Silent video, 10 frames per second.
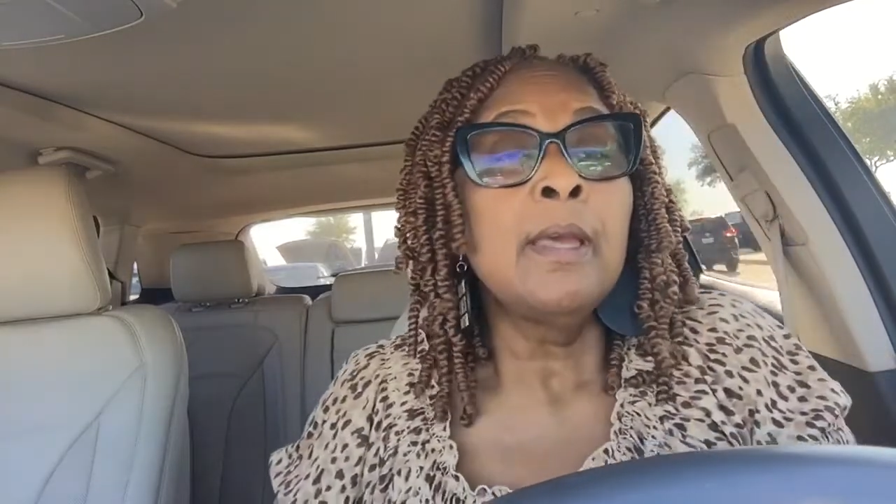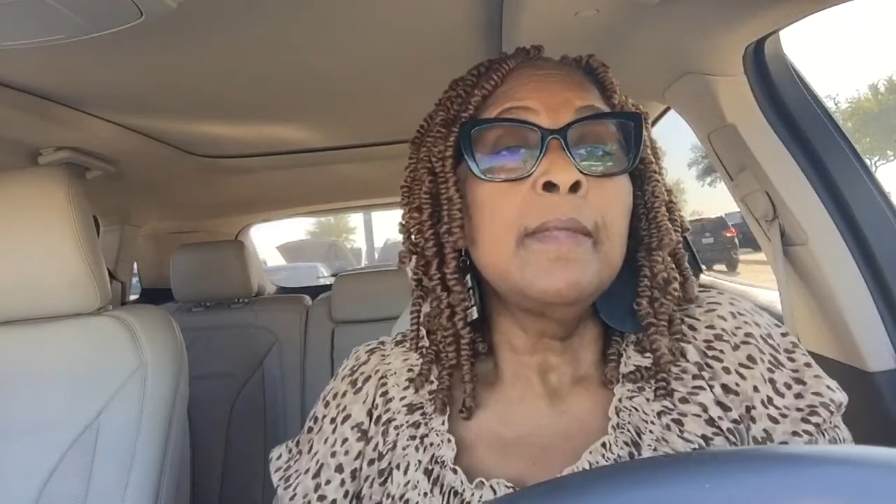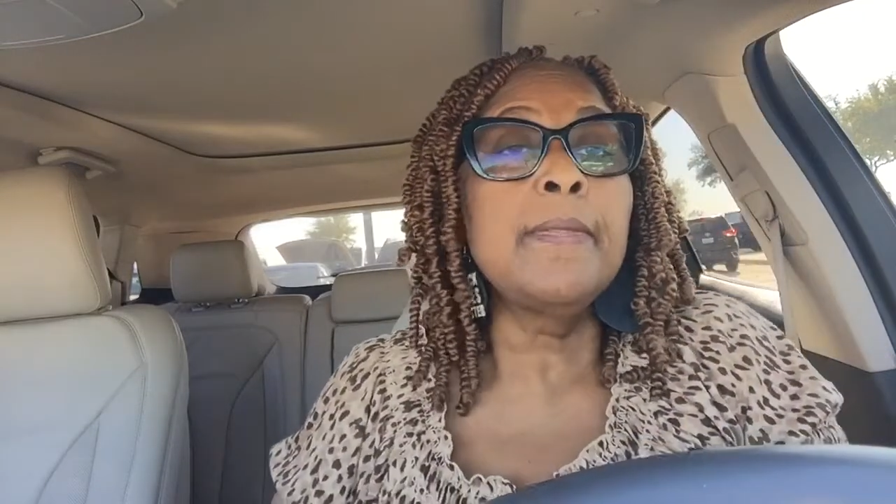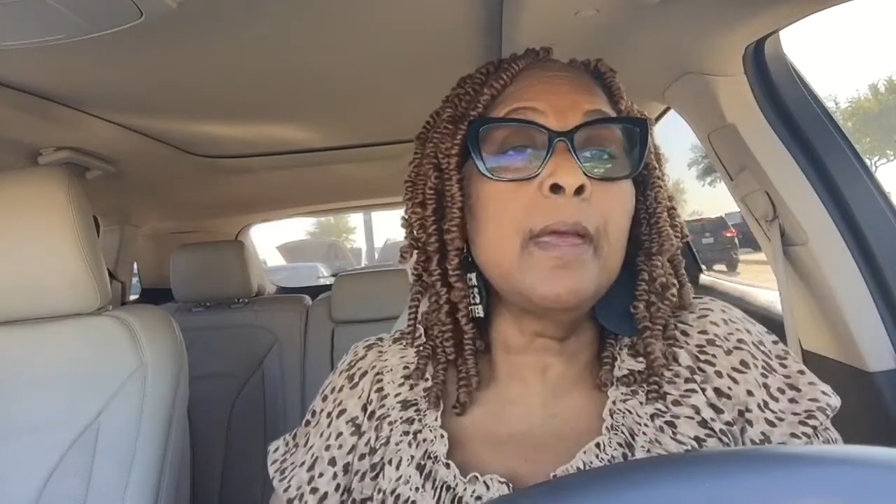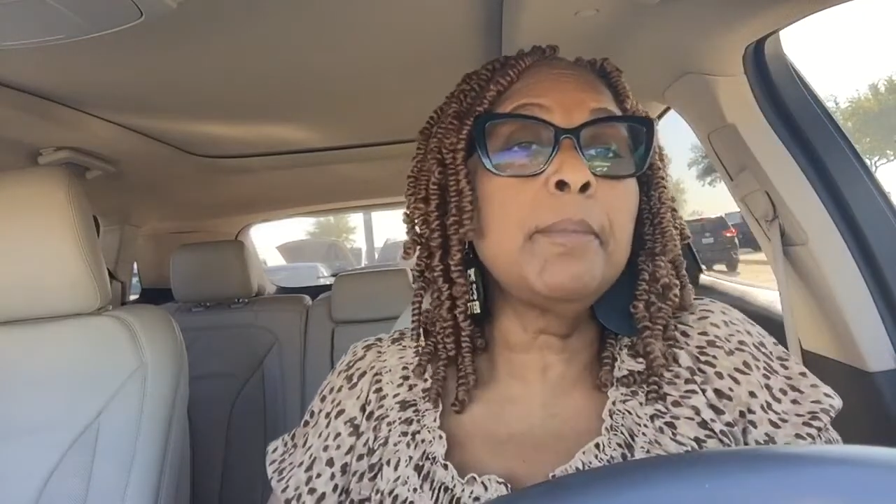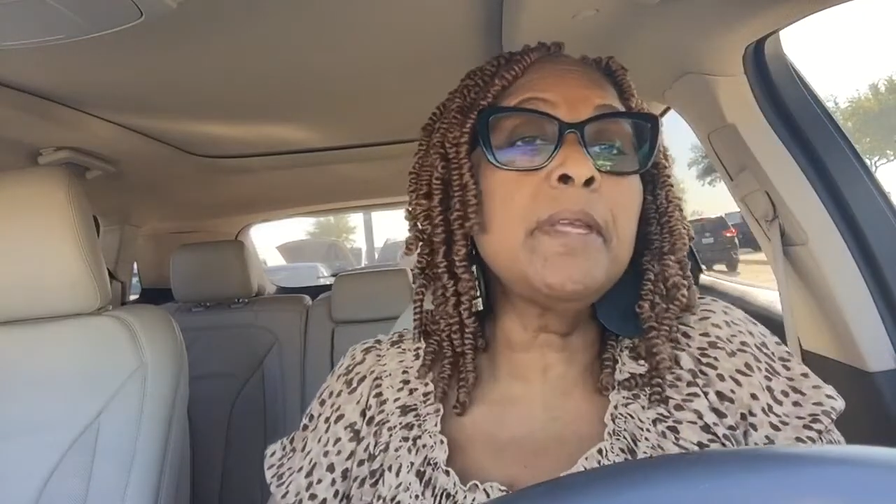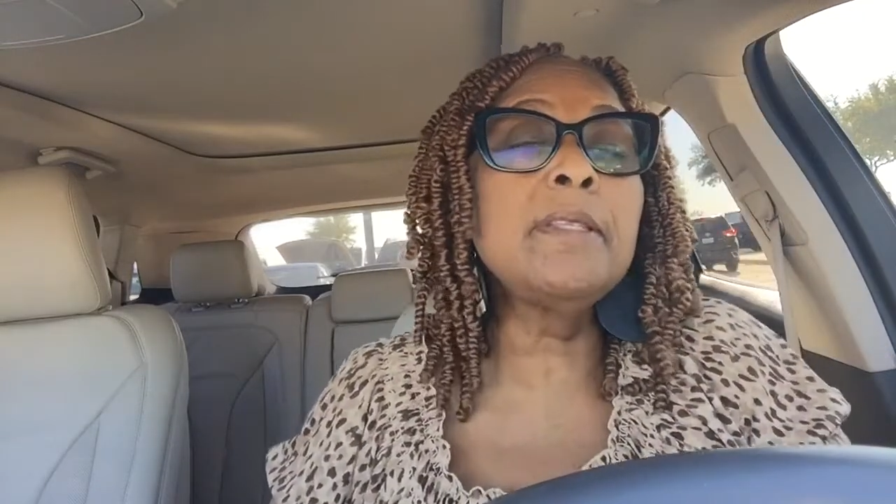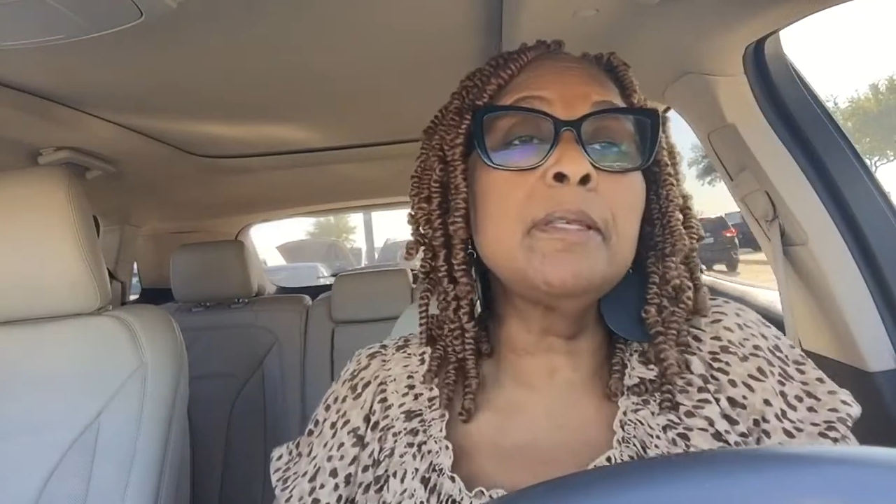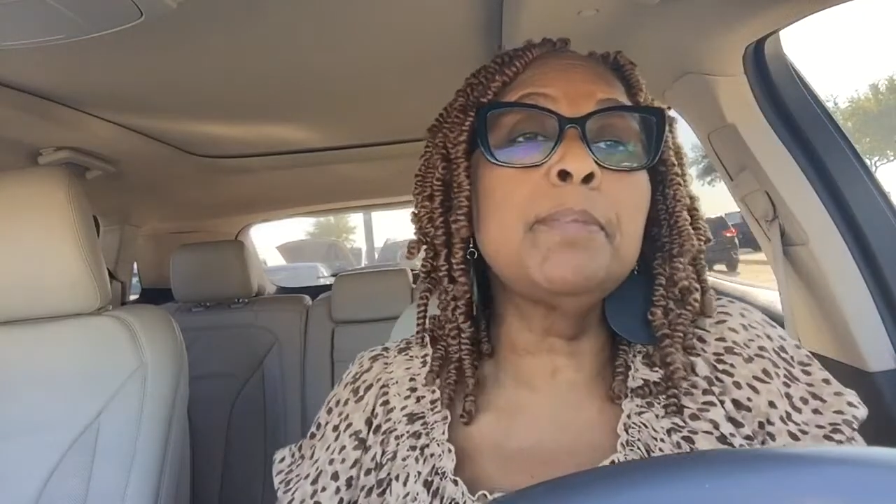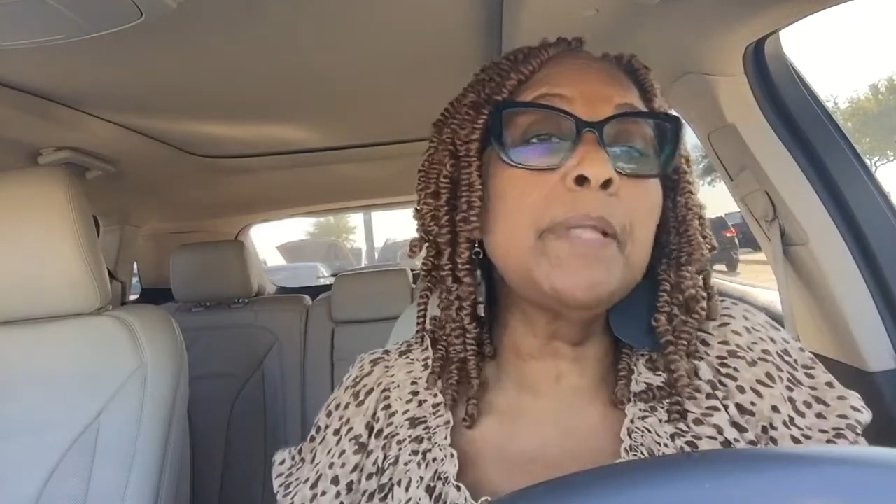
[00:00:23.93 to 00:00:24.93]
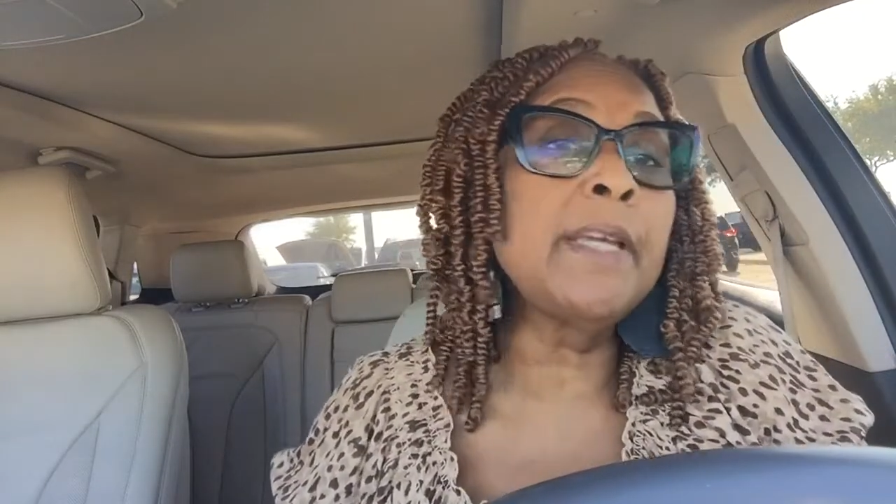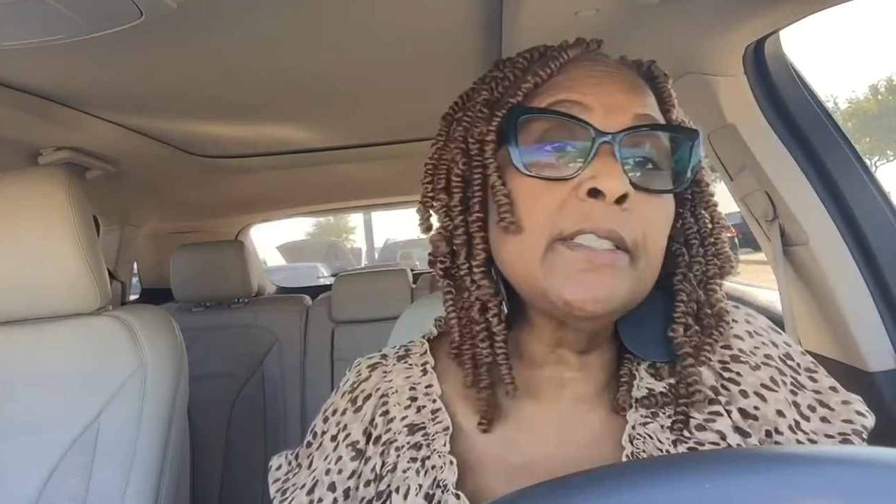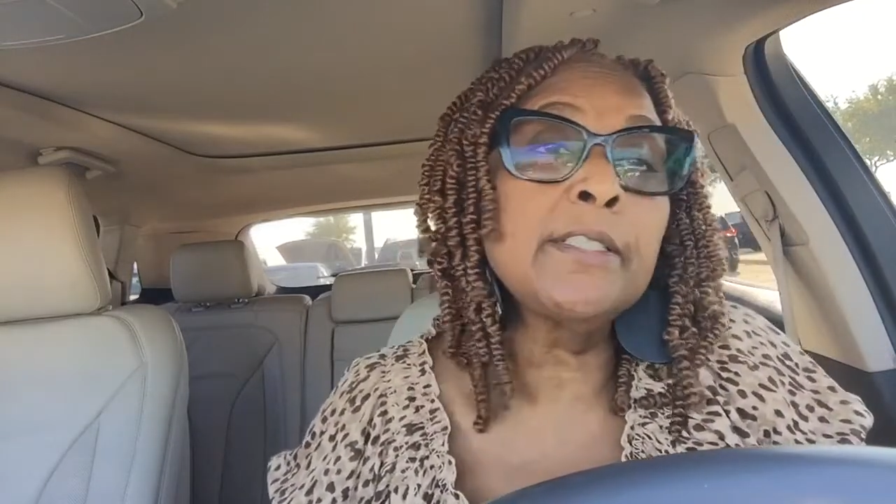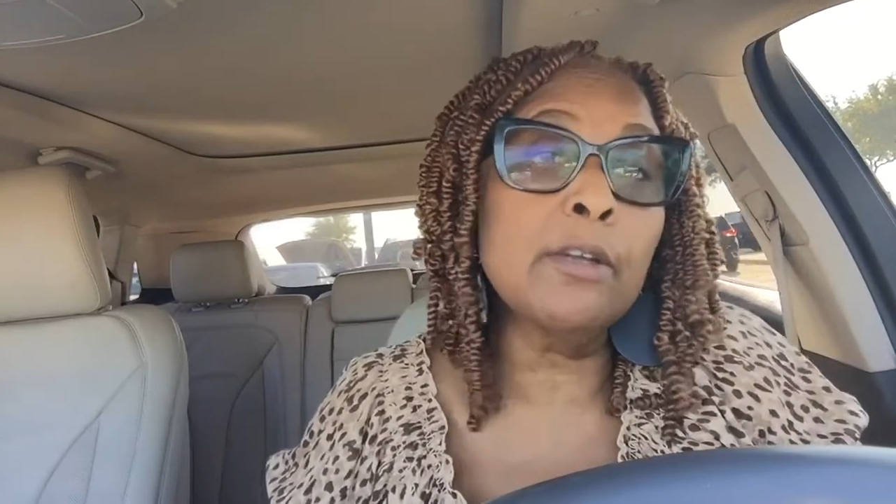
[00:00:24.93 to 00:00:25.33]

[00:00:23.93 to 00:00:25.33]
That means in plain